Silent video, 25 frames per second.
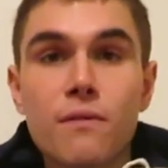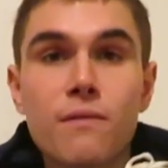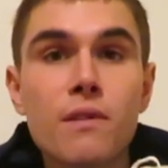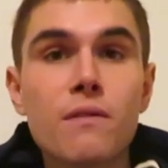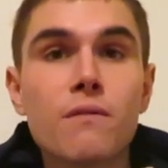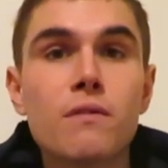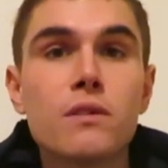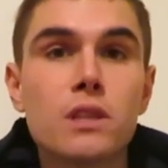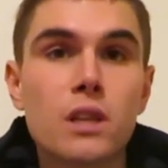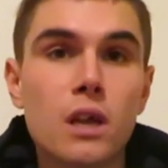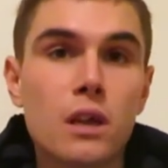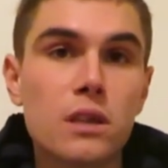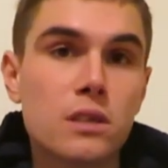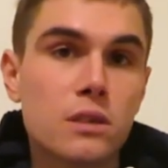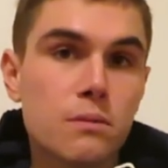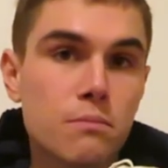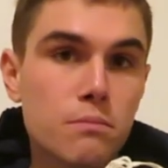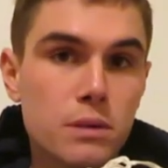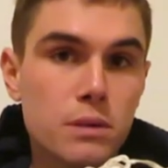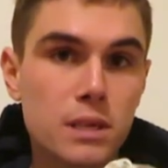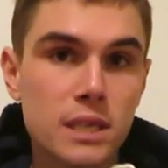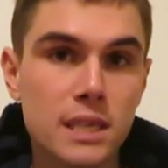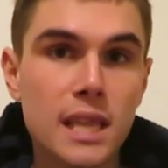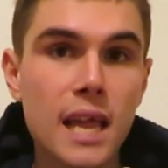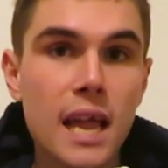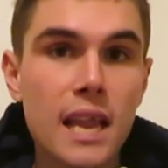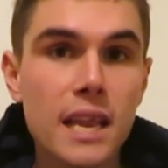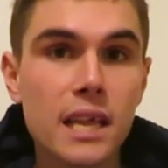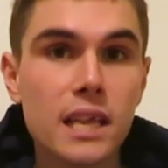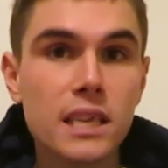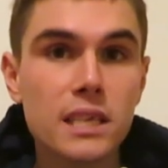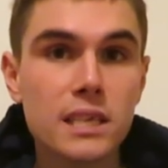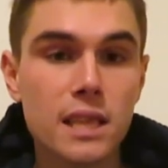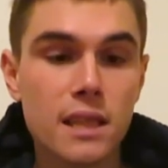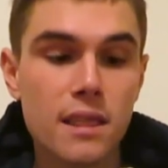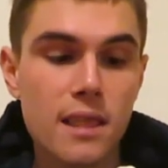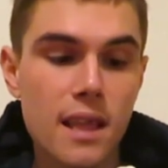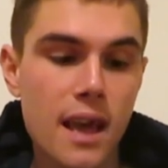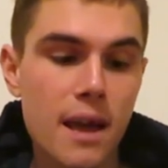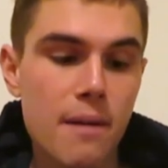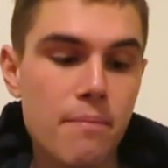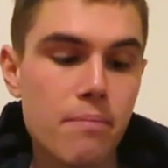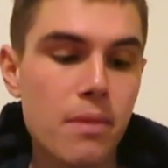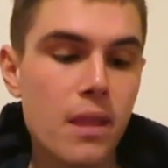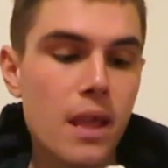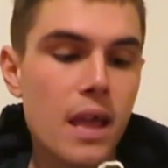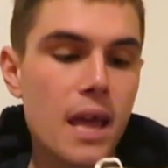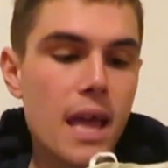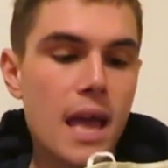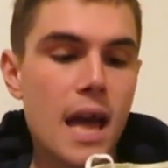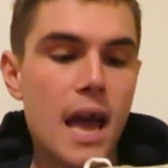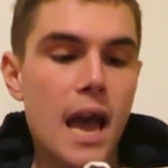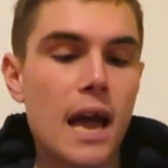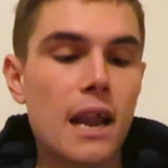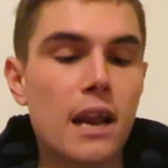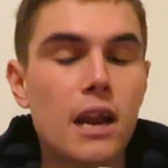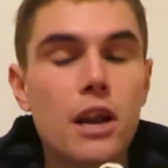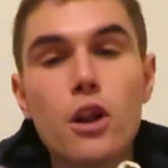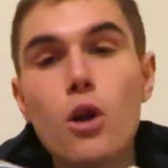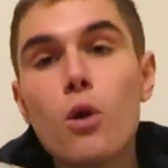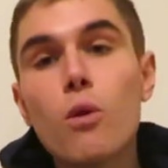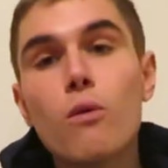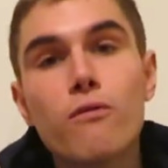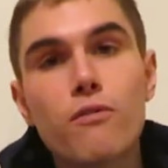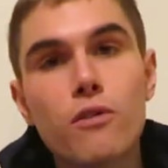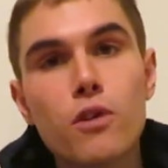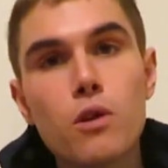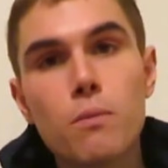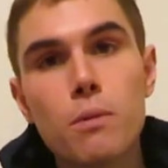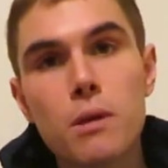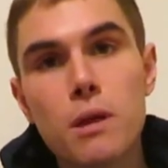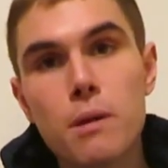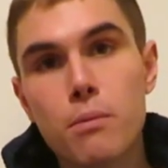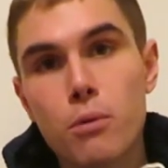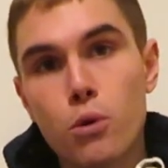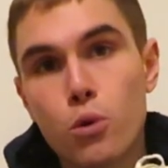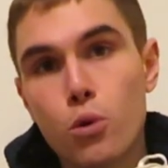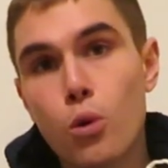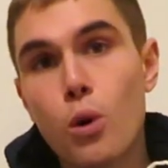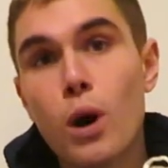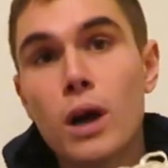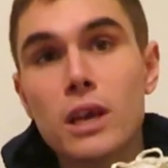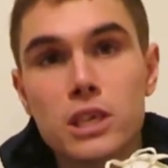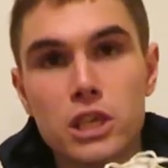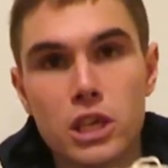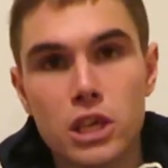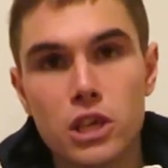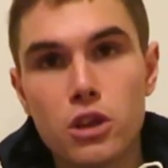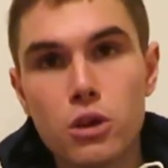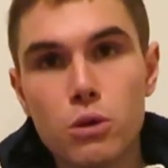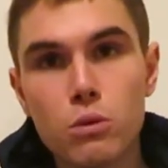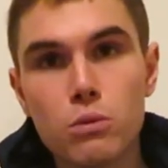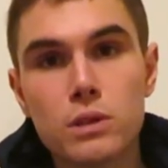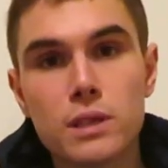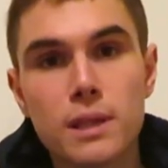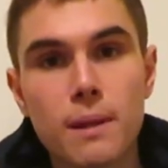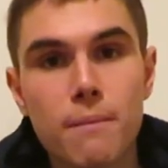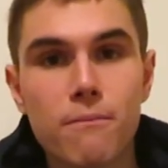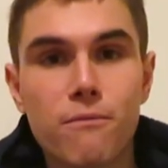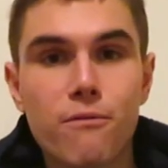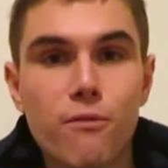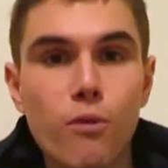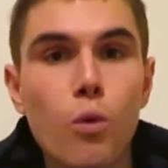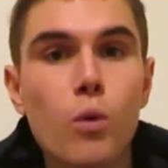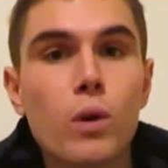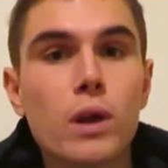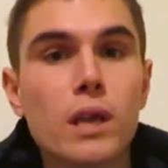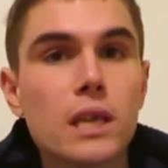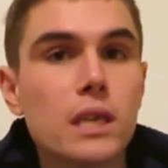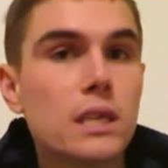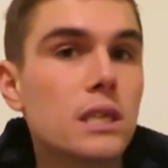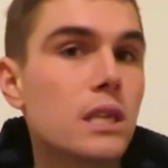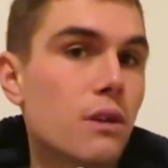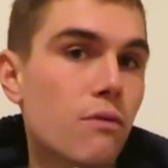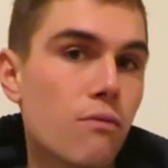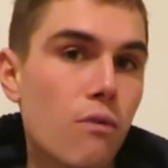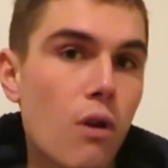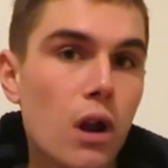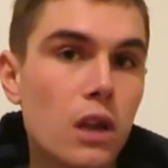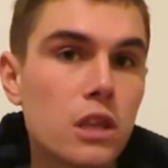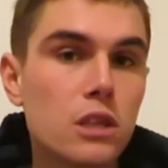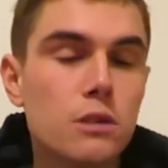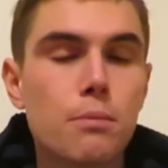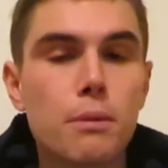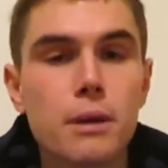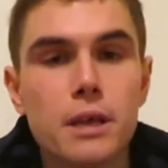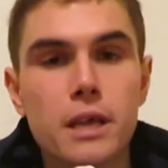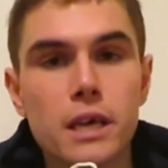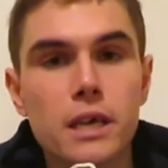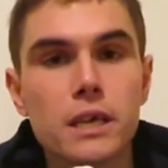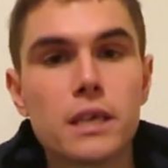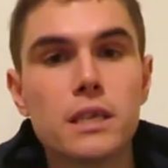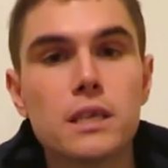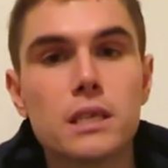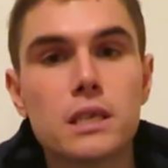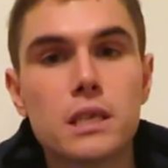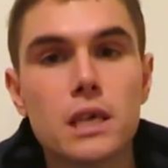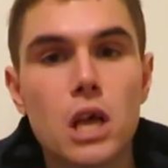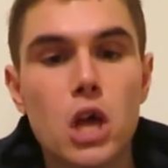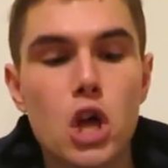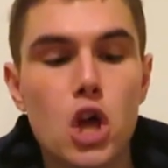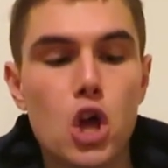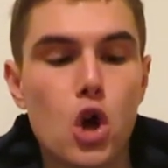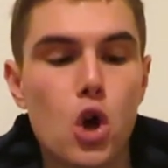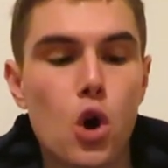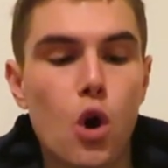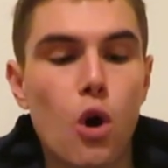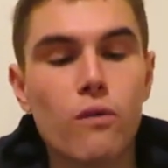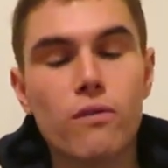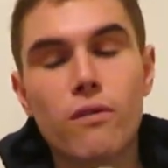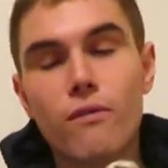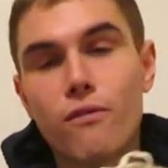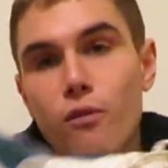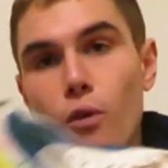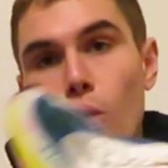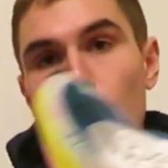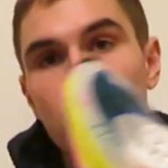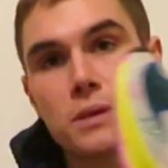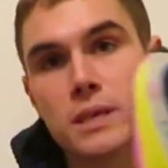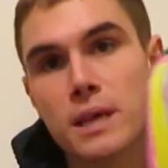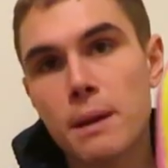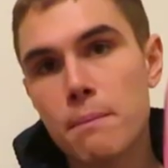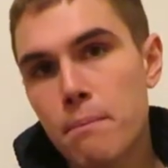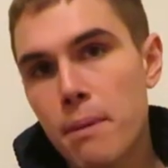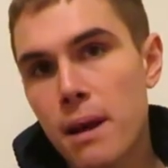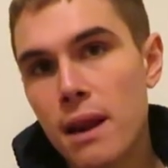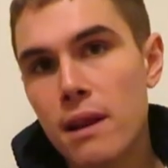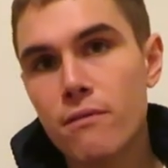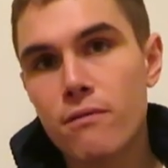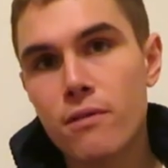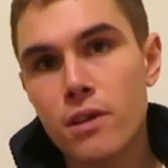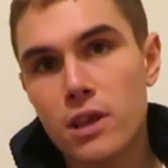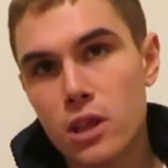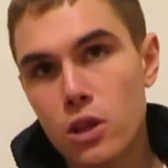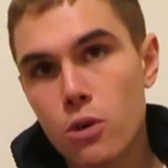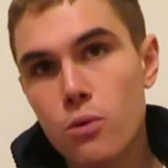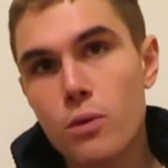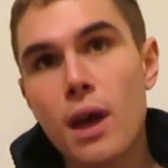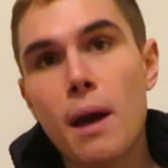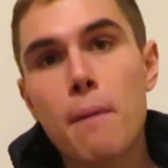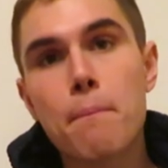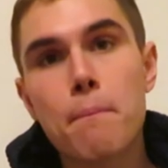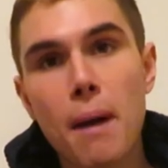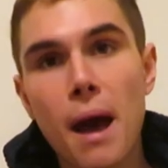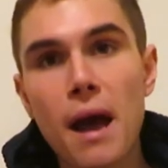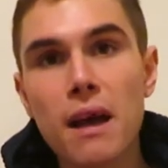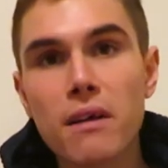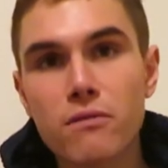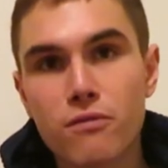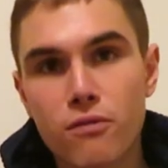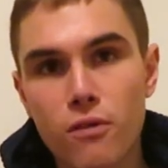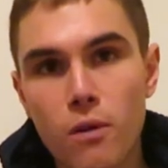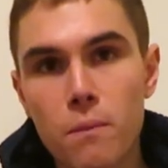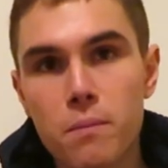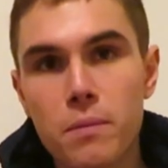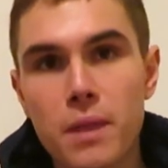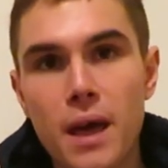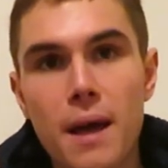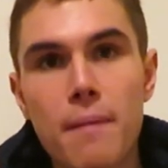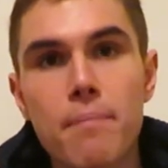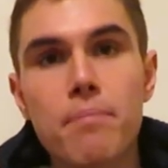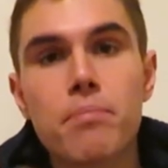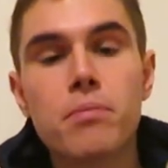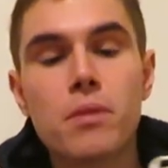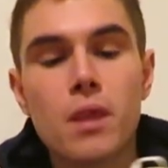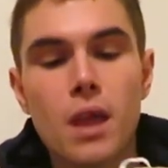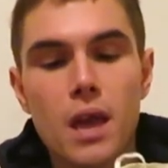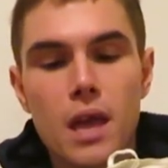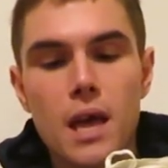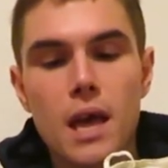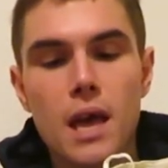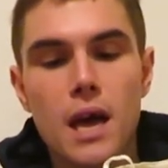I've even done some steadies in them, and I know a few people who actually use them for easy runs because of the 4% benefit you get back from them.